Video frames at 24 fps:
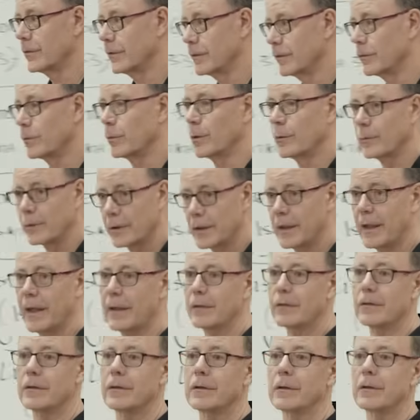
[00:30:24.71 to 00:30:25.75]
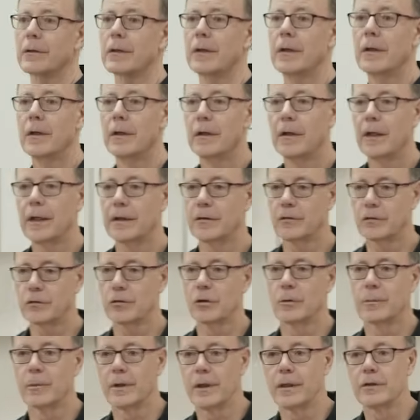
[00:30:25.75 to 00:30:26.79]
It's the Roman Catholic
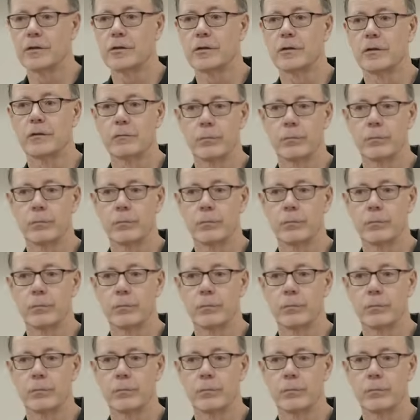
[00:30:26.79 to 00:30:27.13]
extermination